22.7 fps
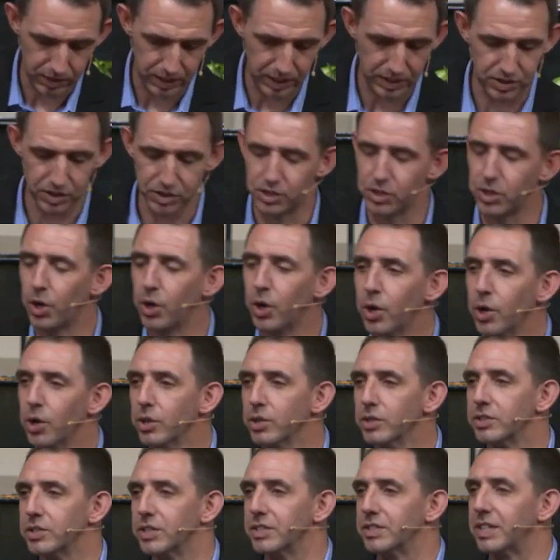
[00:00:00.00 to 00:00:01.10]
Jesus
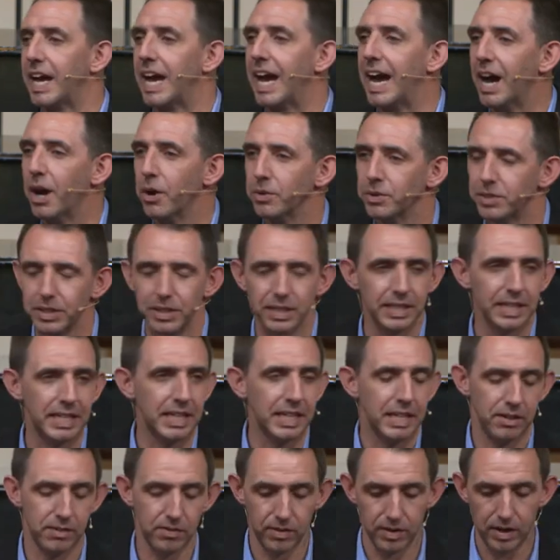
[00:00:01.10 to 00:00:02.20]
calls us out to
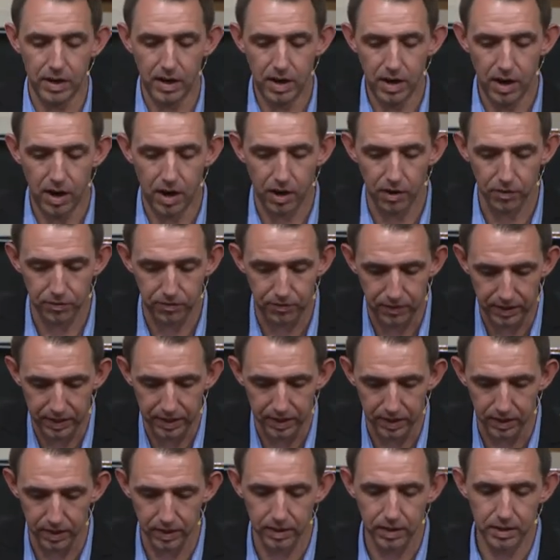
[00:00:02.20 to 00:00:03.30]
leave our
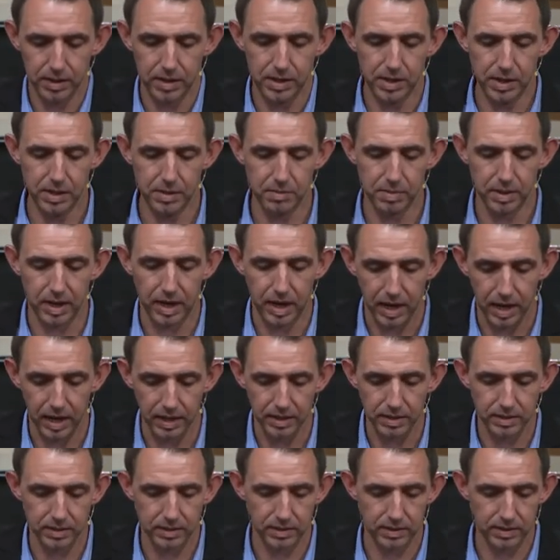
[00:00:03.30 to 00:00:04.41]
fear
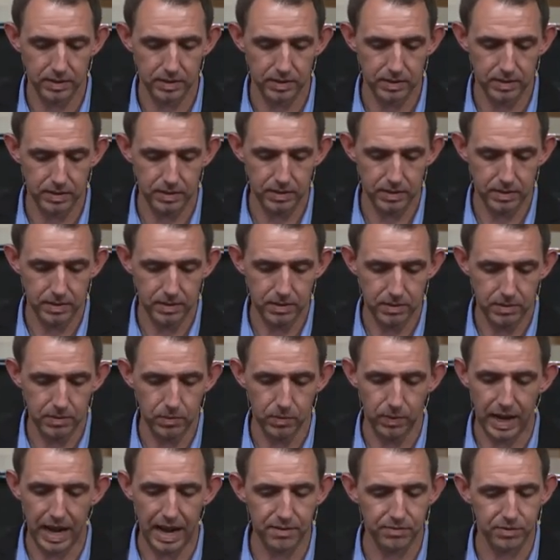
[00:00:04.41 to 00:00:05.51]
behind.
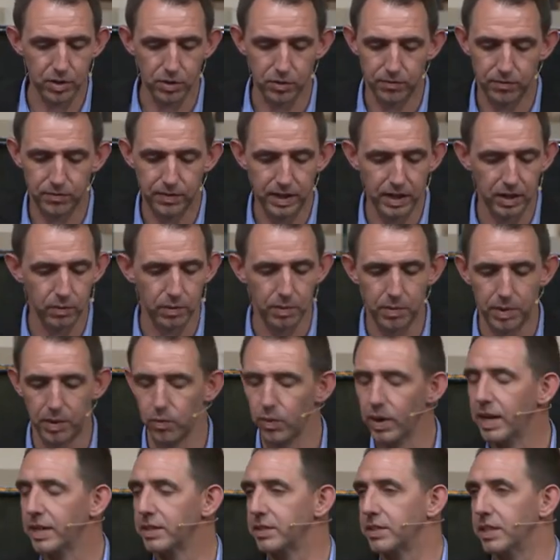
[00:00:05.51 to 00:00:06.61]
We have no fear when we
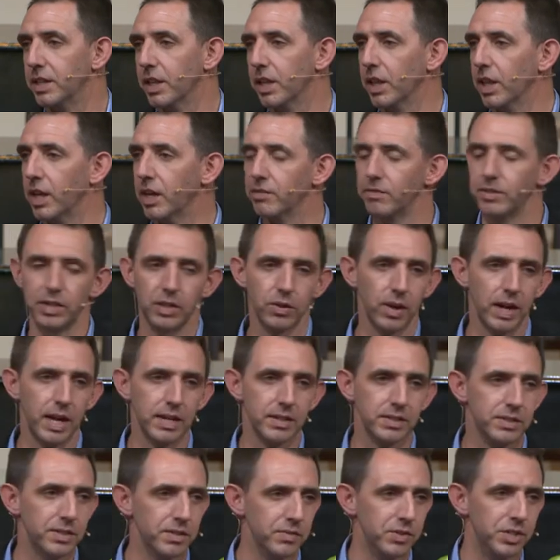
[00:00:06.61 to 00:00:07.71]
rest in the love and
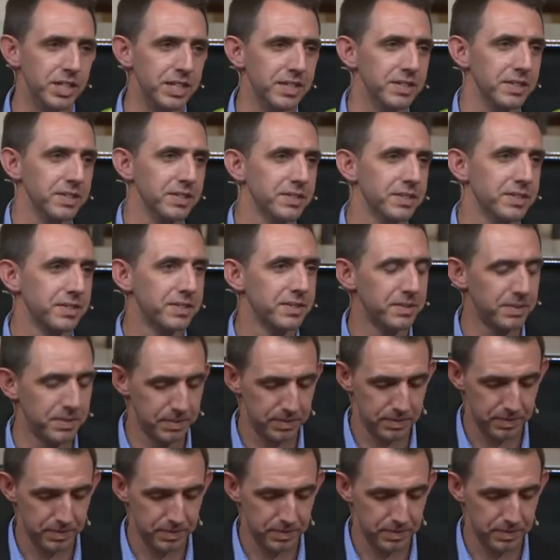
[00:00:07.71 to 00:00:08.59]
grace of Jesus.